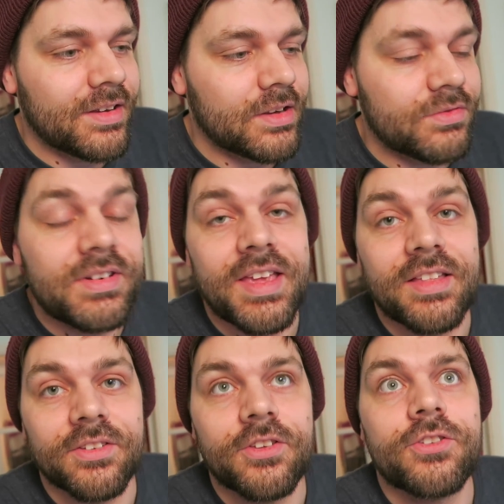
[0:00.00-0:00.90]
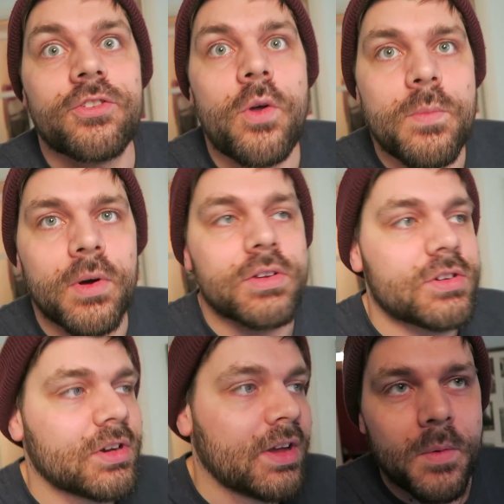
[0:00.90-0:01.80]
It's ridiculous, it's so
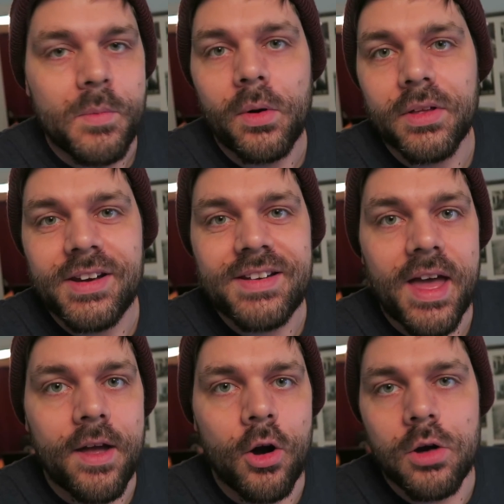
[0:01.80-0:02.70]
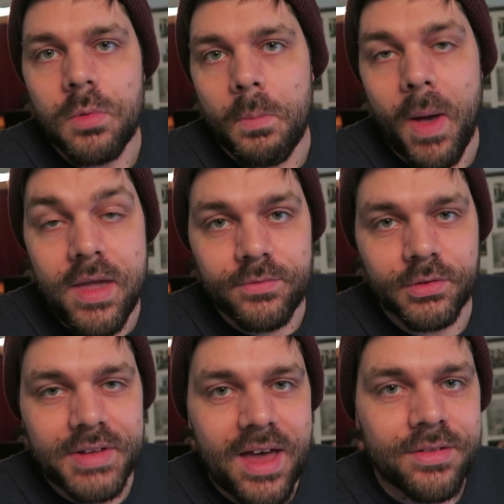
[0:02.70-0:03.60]
much. We're probably going to die a horrible,
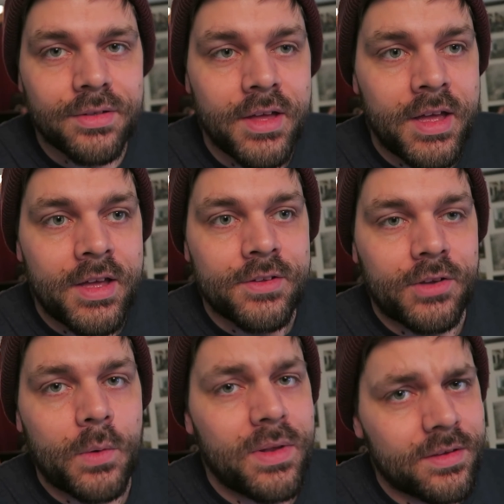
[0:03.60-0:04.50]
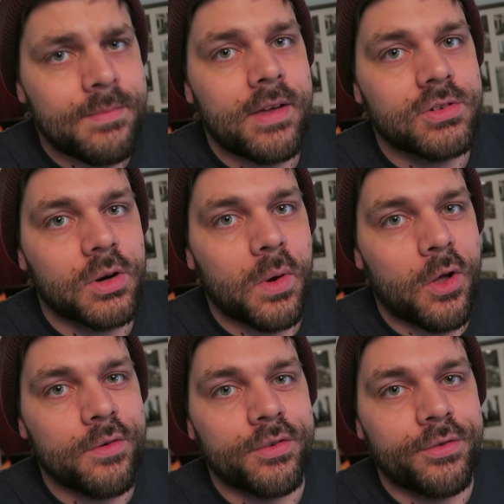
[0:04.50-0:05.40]
painful death, so we need to make sure we're
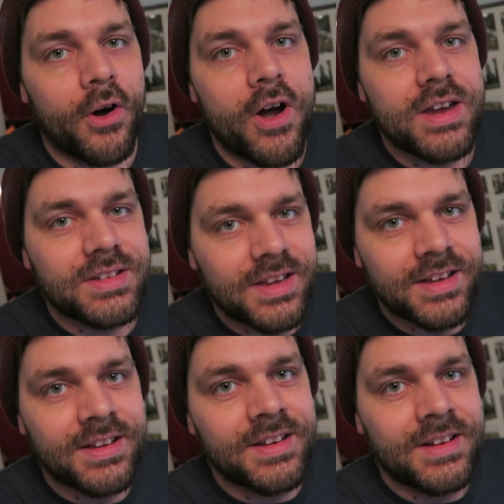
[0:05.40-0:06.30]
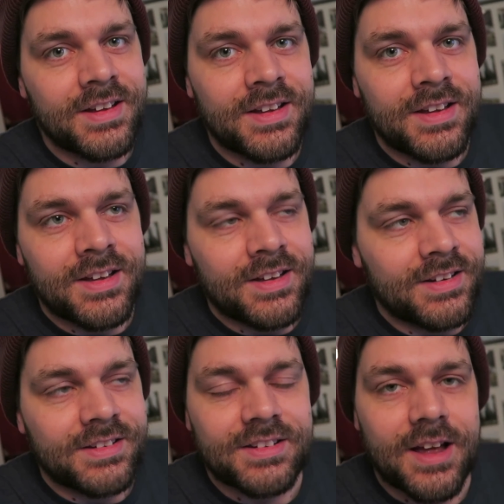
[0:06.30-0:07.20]
covered for it.
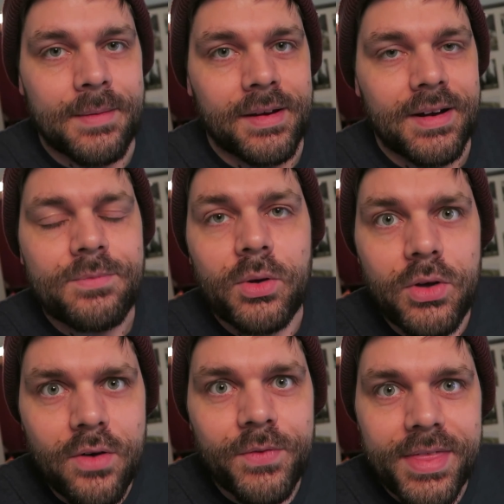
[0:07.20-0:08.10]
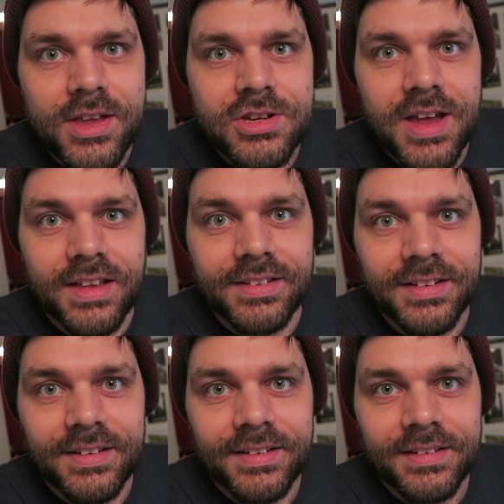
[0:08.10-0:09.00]
Damn it, I'm too young for this shit.
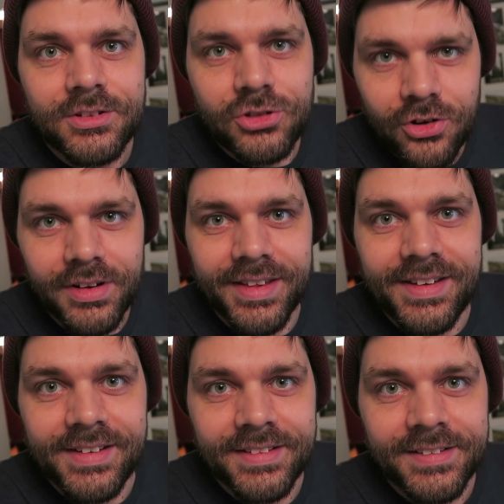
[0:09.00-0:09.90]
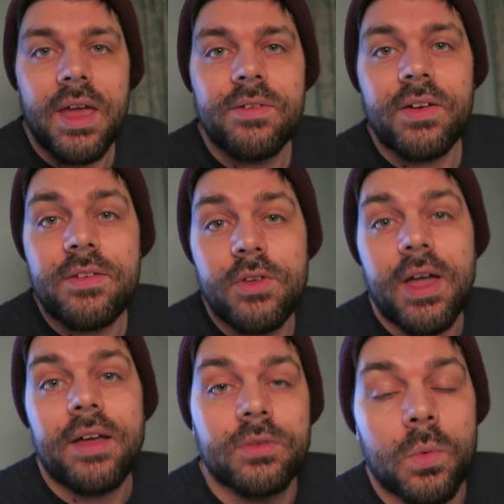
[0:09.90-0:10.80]
Surely. If any of you
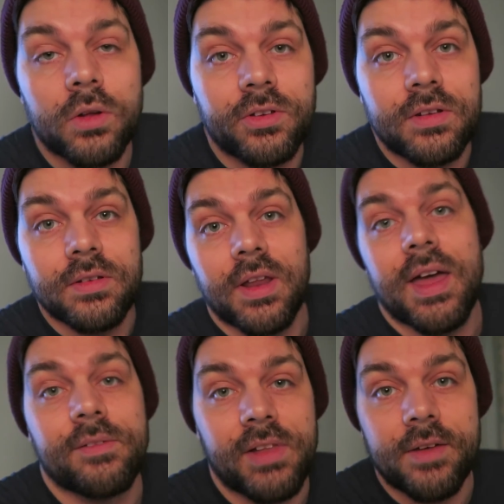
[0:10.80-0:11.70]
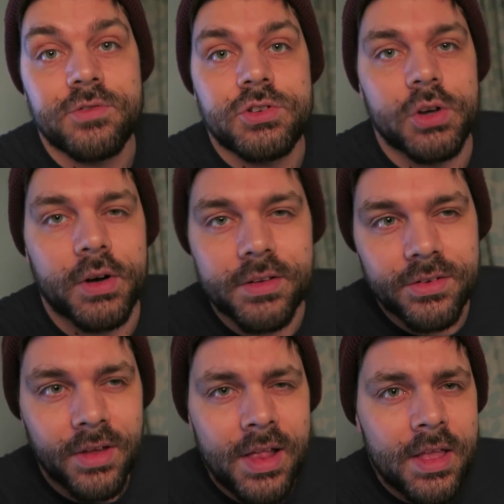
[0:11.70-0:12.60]
guys are watching and have life
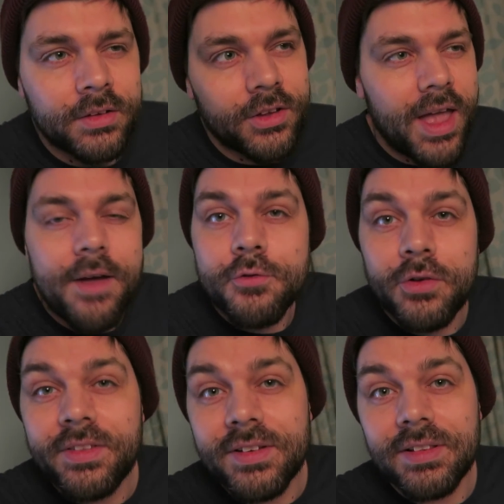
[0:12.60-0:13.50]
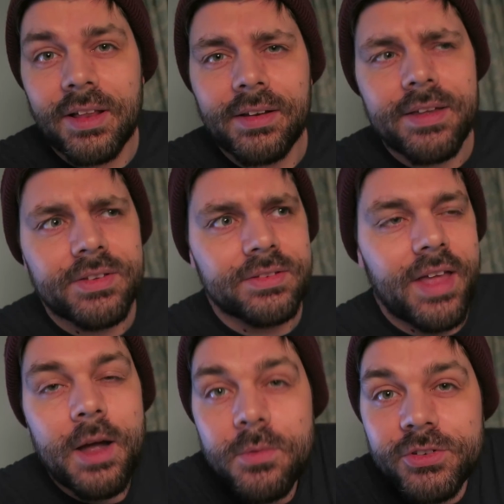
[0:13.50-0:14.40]
insurance, do you have critical illness?
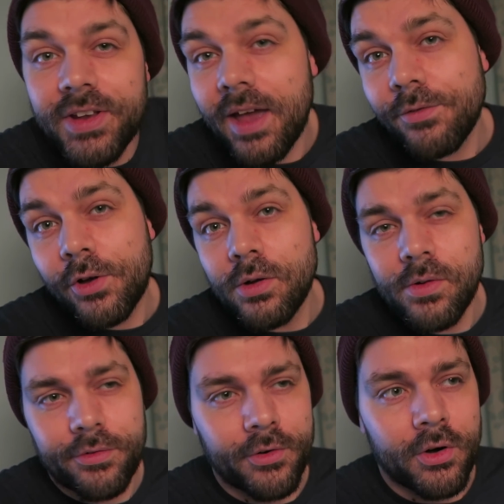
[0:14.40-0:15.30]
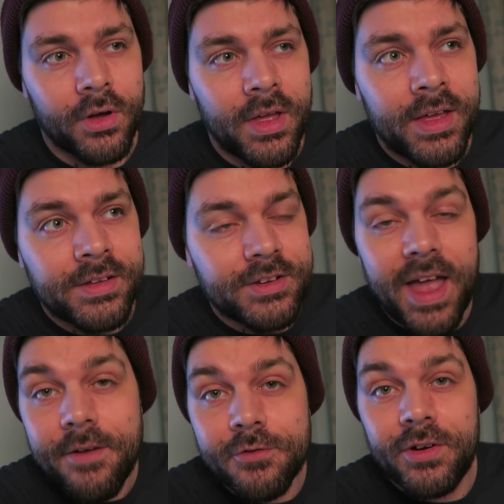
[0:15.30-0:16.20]
How much do you have cover for? Do you
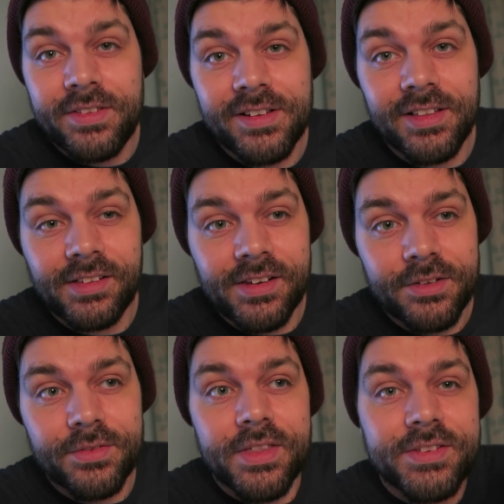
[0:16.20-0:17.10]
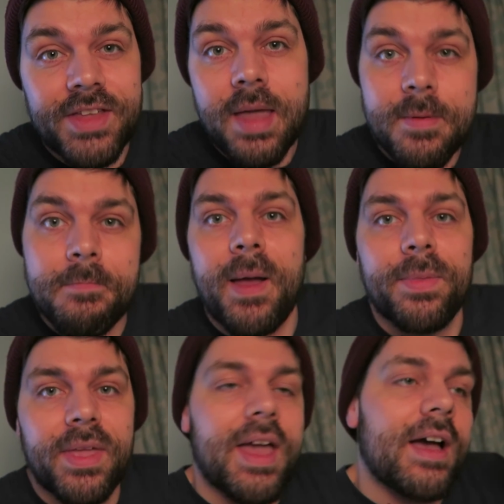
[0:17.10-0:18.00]
have critical illness for the same
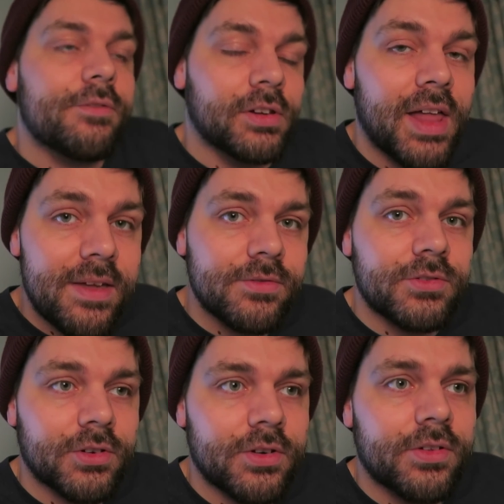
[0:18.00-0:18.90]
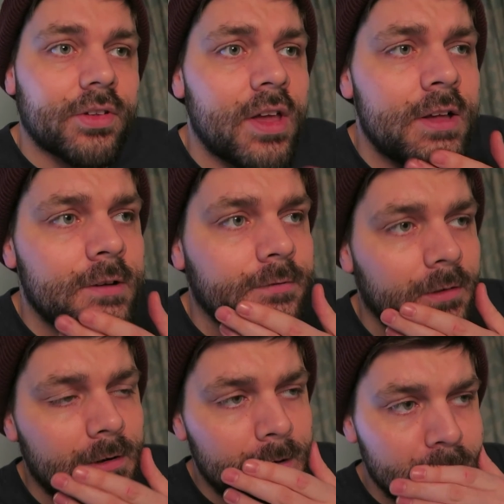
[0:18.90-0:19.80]
amount that you have your life insurance
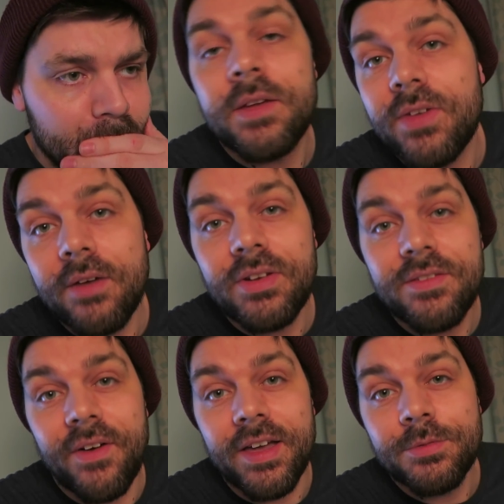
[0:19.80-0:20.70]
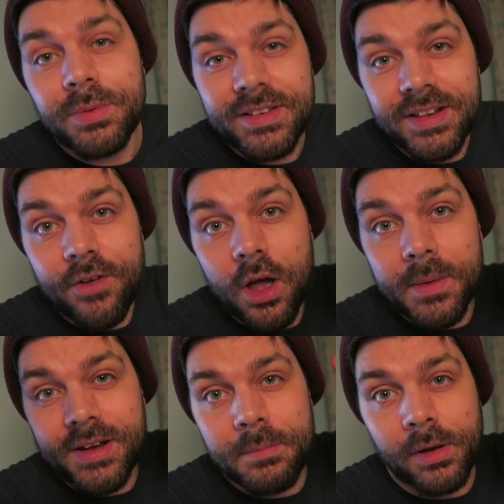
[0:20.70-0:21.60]
for? If you have any advice, please leave a
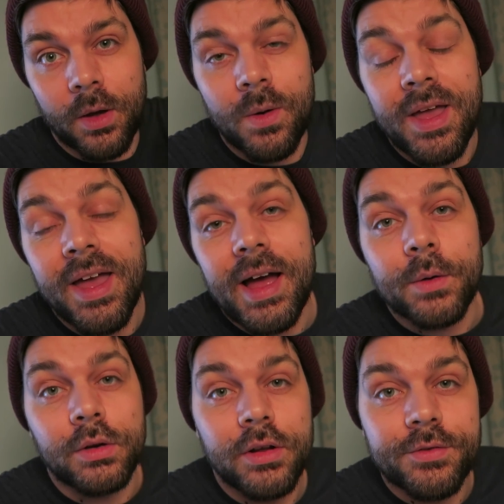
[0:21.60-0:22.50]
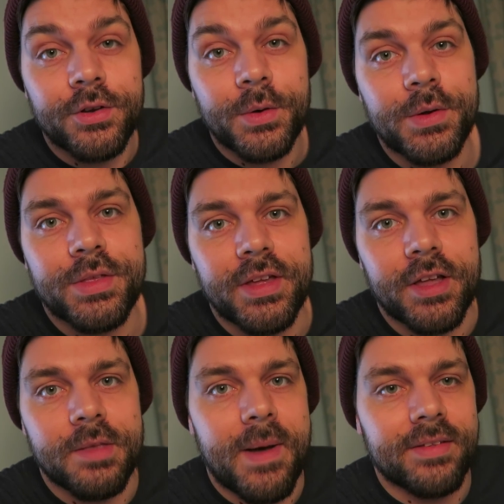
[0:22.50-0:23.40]
comment down below. I would love to know what you think
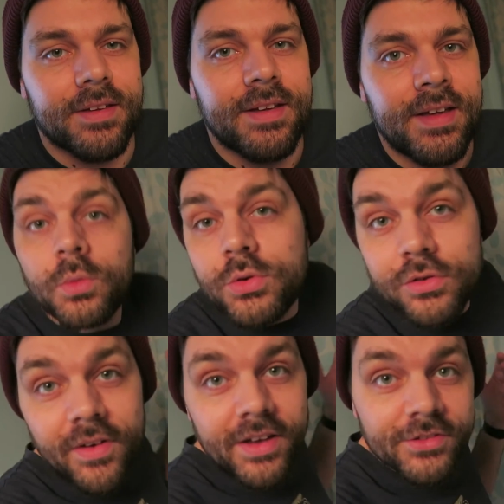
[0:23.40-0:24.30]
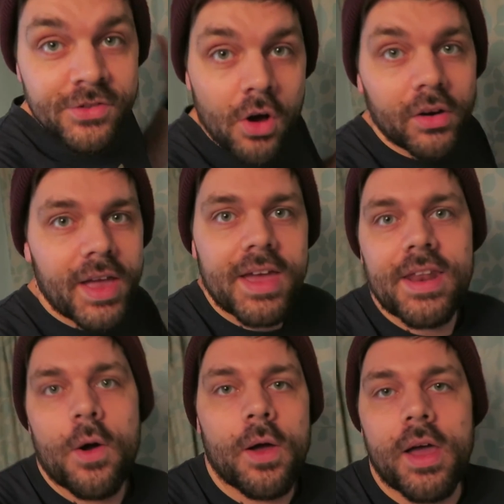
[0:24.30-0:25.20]
on the matter. Would you advise not getting
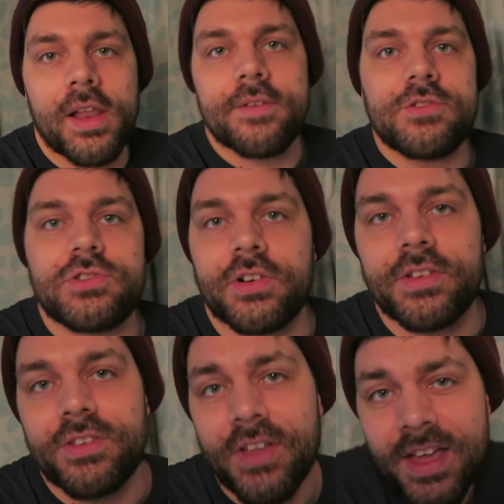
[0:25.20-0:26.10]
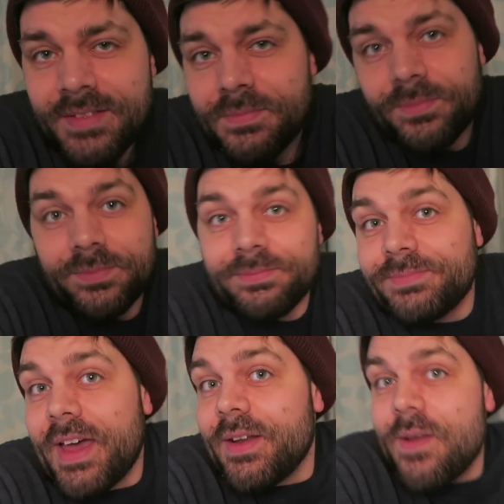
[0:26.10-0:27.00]
life insurance?
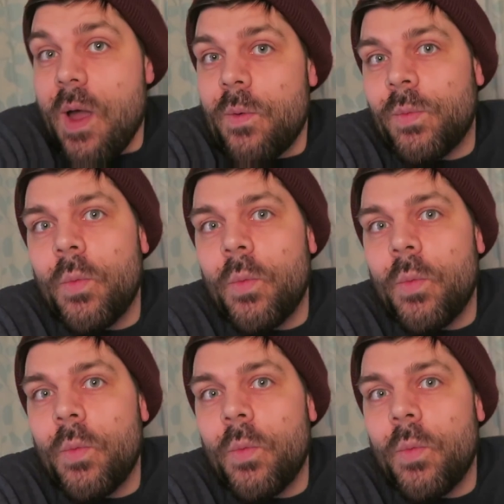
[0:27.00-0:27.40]
I don't know.